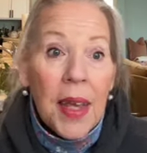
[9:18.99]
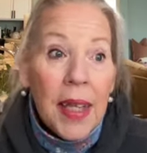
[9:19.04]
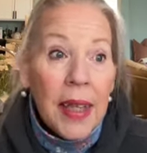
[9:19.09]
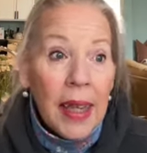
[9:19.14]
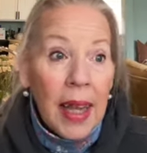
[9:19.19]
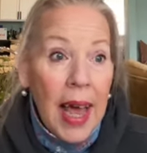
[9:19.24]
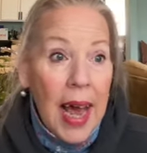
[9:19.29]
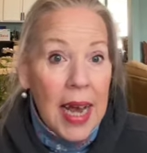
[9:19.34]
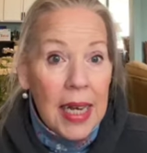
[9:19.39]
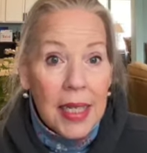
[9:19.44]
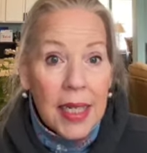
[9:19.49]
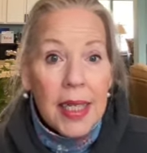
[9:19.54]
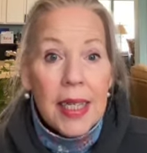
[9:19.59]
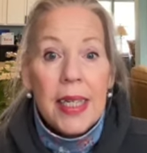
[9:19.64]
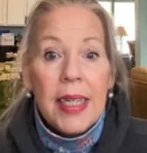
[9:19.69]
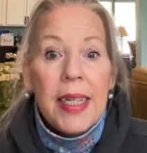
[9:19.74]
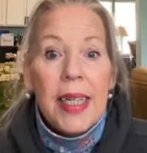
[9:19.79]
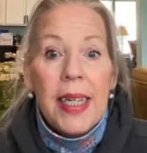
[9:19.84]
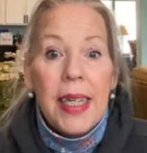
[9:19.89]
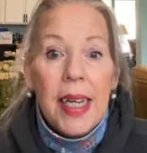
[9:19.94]

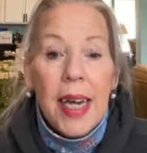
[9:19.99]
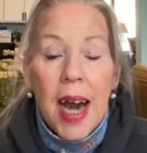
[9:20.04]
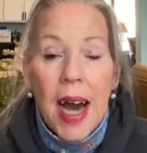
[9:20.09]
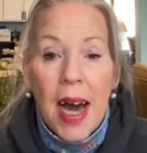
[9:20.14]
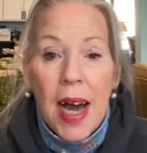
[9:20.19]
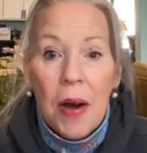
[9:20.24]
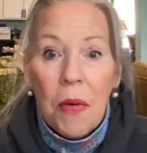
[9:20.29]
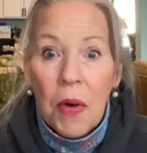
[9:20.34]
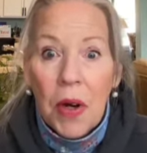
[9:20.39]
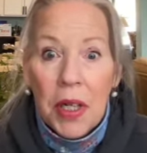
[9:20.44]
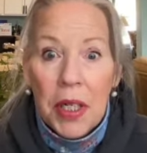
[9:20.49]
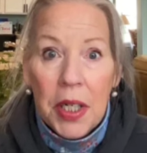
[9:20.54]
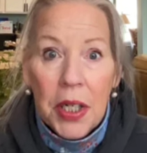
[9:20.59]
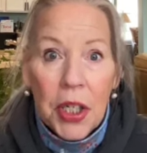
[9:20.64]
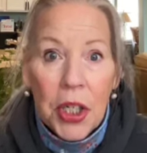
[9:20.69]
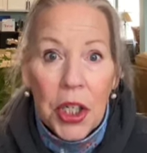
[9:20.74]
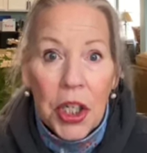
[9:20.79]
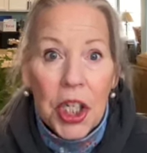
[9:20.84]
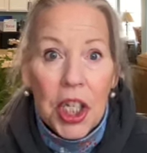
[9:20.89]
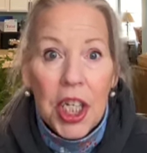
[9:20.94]
Lastly, I wanted
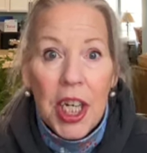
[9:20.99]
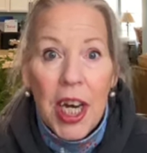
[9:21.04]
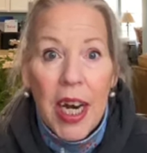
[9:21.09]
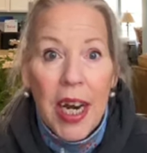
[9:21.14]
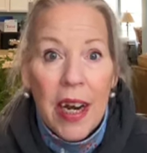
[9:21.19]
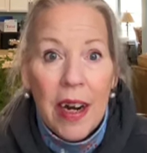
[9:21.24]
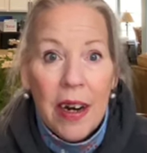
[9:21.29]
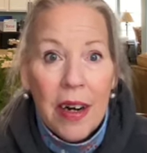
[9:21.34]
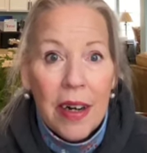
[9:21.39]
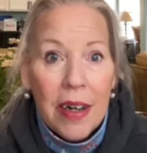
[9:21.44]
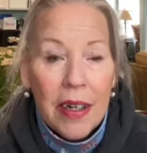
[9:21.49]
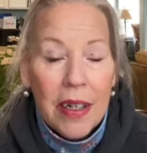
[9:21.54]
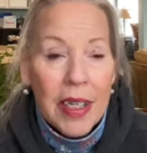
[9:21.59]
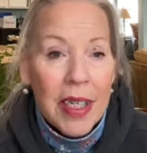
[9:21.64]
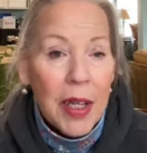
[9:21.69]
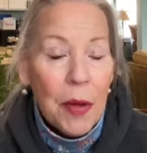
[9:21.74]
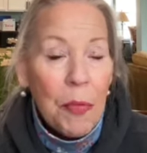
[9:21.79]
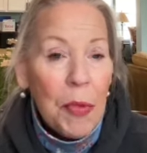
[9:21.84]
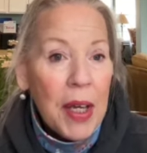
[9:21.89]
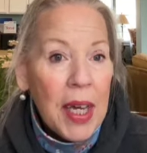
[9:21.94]
to share
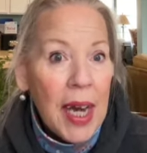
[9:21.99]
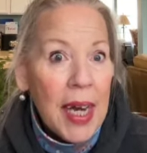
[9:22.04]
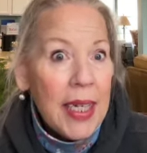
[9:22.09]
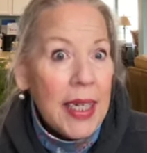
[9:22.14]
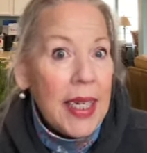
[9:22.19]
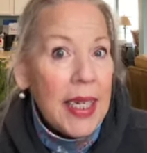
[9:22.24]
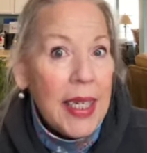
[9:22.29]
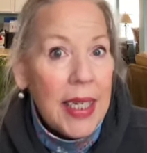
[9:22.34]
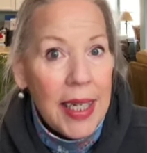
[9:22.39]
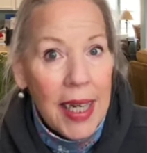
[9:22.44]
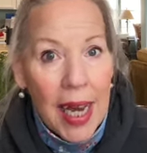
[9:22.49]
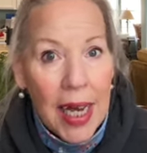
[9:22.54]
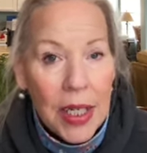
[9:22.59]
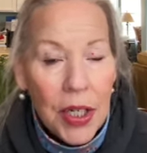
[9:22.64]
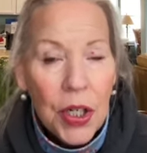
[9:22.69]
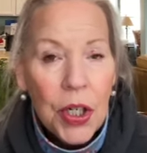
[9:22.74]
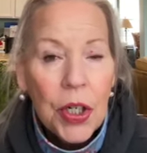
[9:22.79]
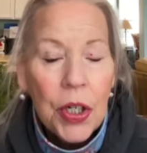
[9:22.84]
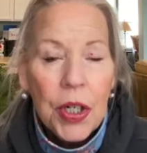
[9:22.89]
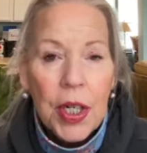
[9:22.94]
something I did
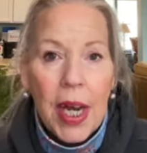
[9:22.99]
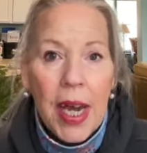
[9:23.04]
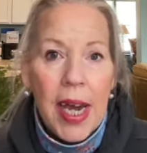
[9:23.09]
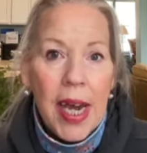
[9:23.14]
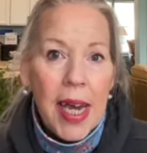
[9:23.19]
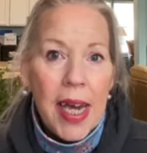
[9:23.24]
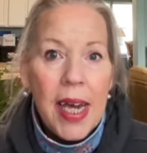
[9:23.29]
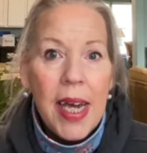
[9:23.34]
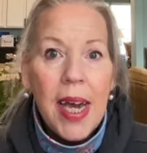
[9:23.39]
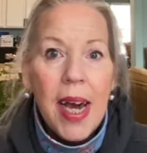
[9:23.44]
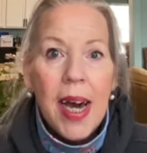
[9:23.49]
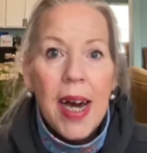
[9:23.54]
yesterday.